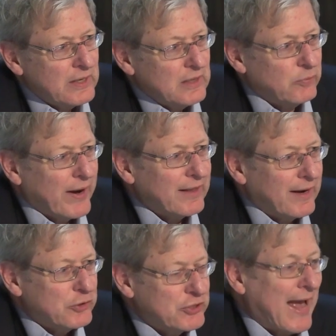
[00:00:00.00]
The
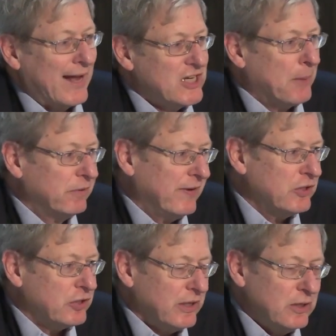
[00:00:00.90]
regulators catch up
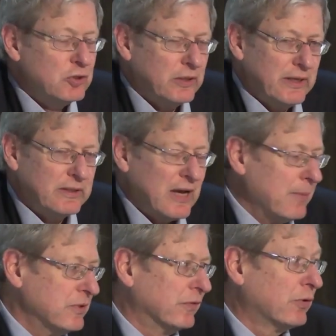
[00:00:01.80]
eventually, usually in
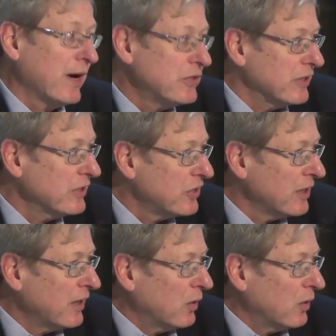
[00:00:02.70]
times of crisis,